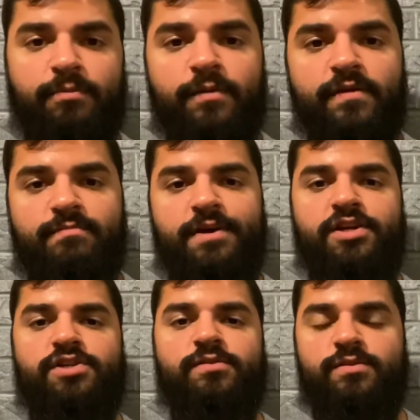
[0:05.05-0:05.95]
please make
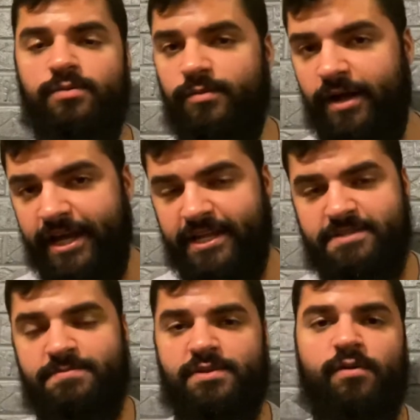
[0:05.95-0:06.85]
sure to like and
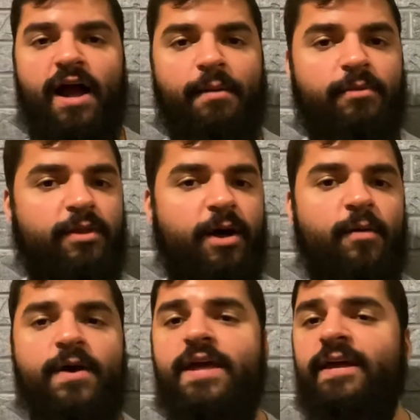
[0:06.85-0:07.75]
subscribe below.